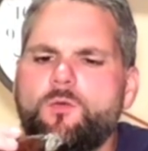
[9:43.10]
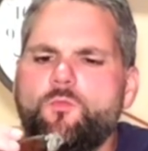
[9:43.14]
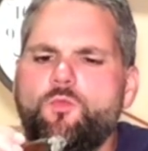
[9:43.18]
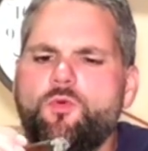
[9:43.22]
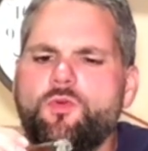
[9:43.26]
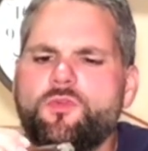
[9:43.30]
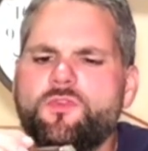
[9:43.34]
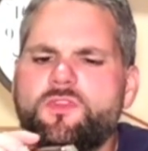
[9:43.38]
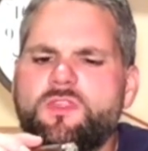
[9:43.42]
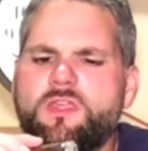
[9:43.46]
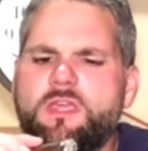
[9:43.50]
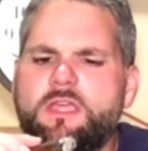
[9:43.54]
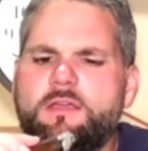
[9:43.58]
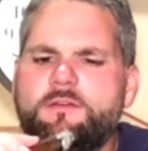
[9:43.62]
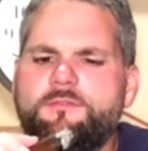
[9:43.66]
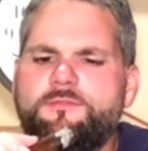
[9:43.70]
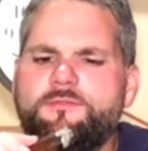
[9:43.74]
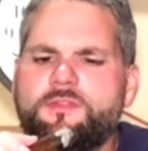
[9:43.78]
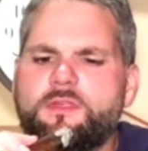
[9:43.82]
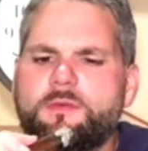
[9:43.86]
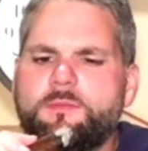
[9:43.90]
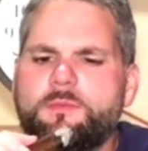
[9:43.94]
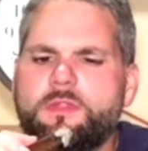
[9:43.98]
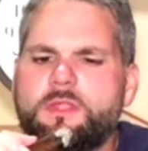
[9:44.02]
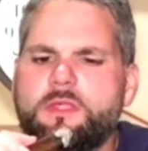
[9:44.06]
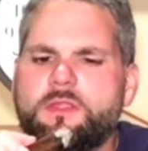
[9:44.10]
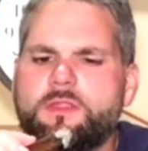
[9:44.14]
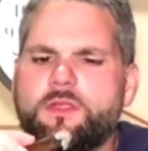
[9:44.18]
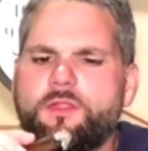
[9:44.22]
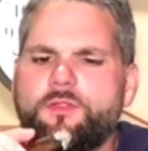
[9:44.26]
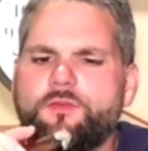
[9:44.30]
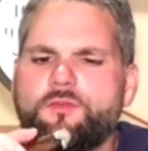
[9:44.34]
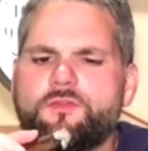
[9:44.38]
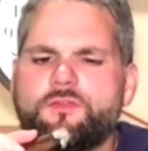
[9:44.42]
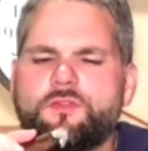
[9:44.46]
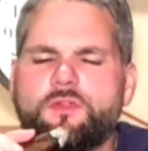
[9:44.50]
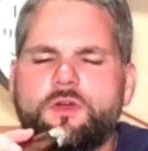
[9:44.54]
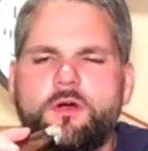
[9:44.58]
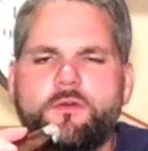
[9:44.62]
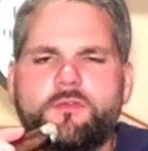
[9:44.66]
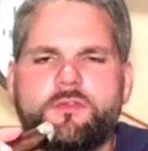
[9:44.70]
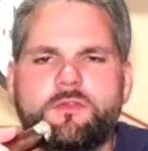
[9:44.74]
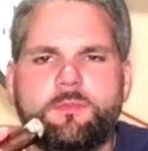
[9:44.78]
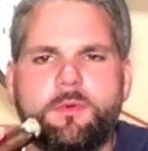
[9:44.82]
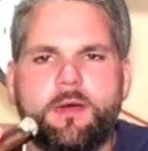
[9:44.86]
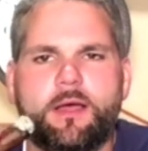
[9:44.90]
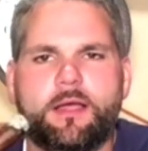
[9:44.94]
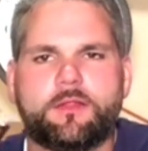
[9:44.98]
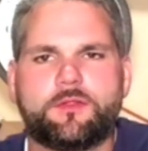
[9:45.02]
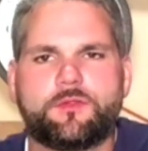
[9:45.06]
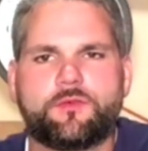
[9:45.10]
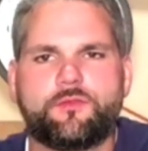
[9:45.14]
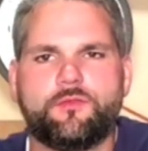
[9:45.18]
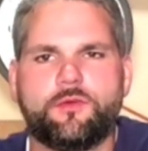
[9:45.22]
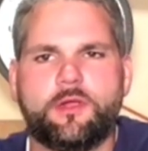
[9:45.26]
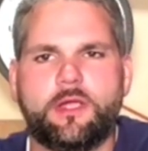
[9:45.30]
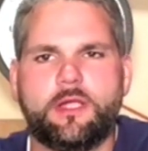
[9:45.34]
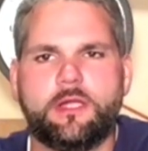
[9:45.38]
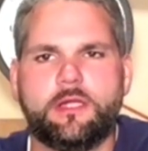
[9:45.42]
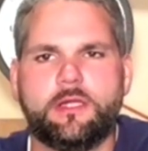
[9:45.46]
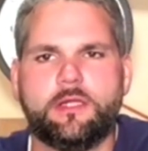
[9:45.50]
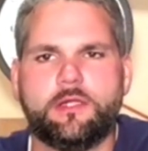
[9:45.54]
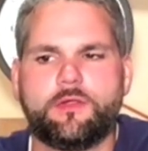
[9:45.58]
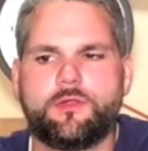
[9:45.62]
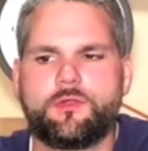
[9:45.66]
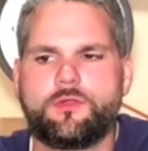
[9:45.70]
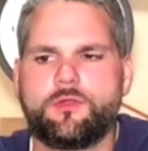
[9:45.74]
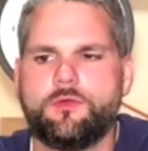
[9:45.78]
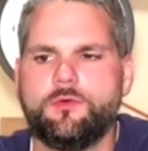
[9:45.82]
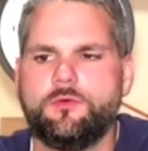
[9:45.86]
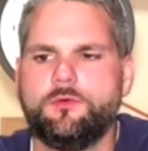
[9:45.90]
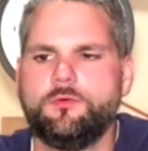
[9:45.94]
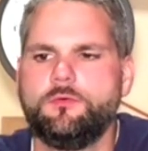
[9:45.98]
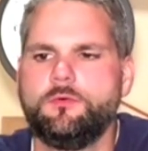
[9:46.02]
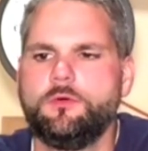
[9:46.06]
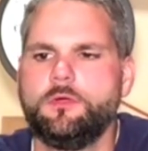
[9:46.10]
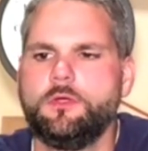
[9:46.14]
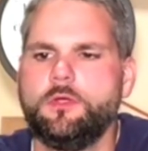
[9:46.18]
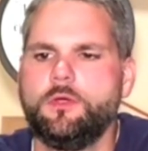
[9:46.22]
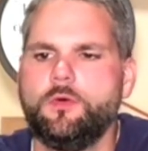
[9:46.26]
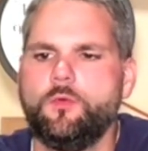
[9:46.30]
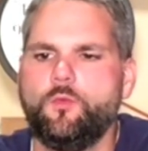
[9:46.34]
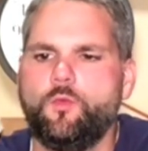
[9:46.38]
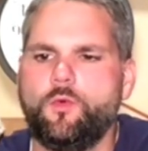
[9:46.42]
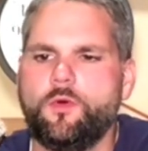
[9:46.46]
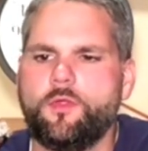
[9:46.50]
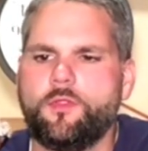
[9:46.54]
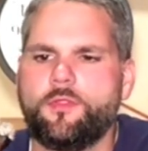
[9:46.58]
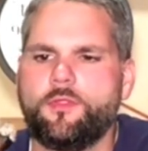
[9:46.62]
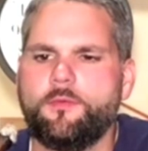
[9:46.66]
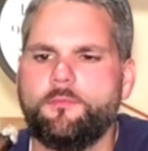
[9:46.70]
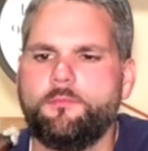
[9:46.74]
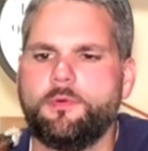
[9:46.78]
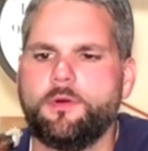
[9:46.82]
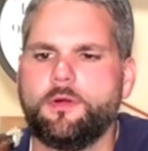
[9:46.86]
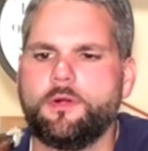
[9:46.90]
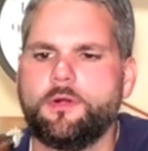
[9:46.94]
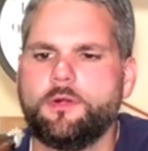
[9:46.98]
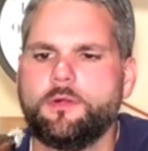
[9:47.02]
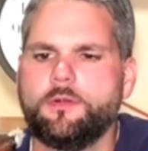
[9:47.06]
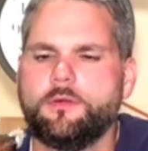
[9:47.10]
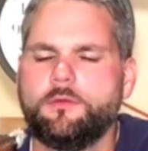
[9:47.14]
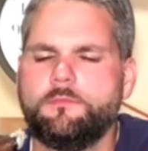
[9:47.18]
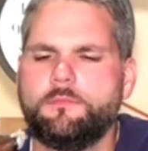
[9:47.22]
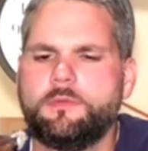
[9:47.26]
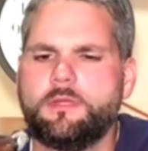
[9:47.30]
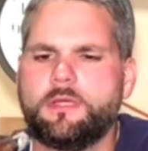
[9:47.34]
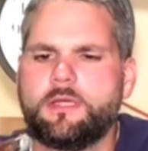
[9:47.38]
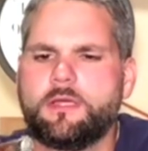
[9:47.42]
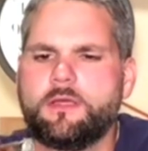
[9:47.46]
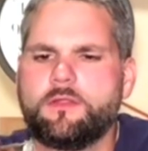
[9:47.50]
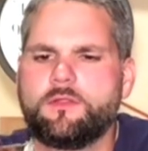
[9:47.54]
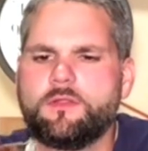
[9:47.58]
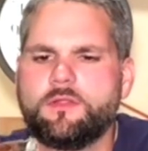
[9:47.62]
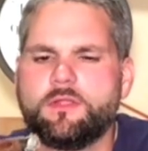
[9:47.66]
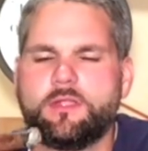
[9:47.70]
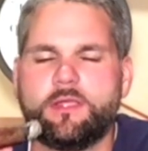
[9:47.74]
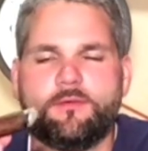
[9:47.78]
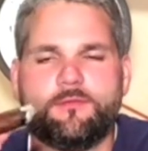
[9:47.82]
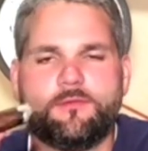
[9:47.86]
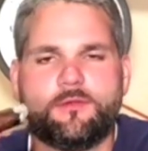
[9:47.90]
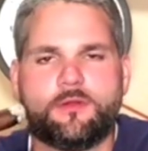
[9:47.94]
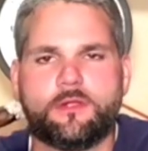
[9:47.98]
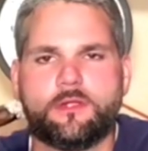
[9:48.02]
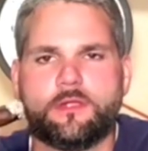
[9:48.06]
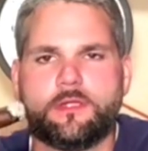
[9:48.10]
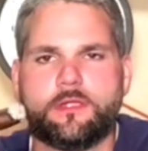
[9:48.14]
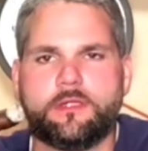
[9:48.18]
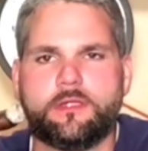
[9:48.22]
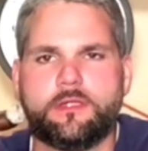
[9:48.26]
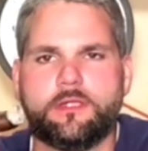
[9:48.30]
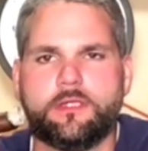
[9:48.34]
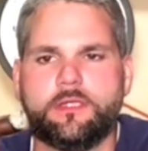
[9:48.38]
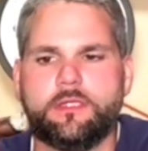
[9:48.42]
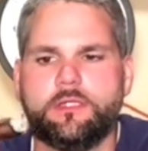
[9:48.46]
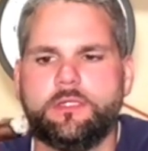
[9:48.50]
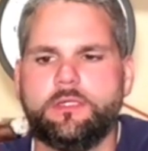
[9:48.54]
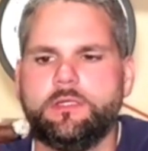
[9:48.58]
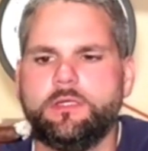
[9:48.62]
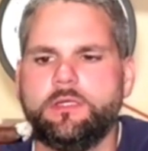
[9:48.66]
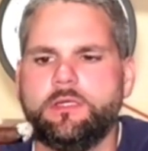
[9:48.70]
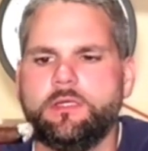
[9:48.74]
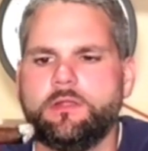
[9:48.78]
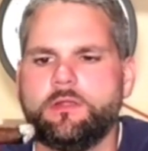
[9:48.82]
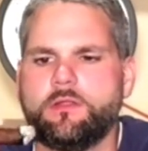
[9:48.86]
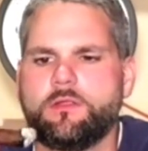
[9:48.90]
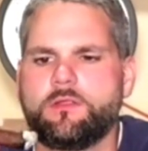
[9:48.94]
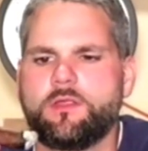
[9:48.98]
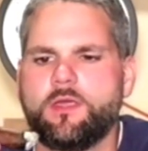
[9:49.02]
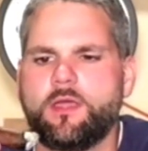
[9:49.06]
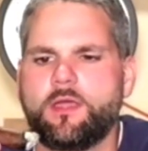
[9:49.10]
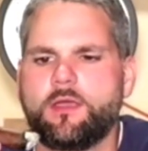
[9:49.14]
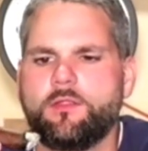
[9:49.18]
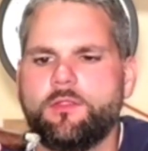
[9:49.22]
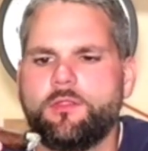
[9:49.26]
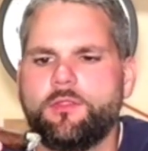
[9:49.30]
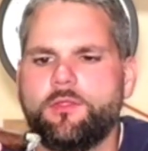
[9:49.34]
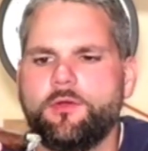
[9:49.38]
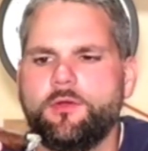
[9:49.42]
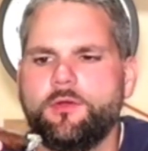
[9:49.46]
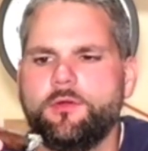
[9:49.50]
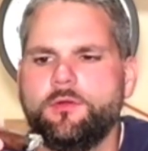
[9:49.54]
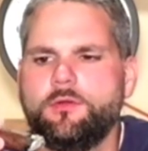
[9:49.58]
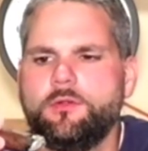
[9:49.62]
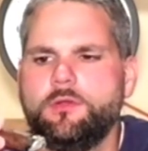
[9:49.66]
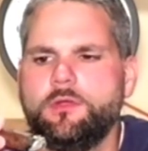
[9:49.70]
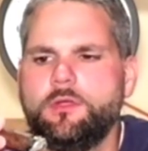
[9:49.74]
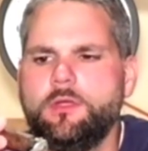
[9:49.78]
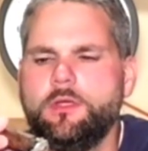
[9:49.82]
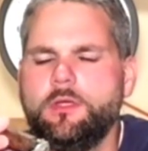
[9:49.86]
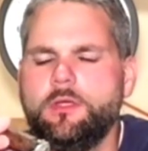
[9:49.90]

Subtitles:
we'll see if some of these other soft spots create an issue with the burn, because it definitely did in the second third.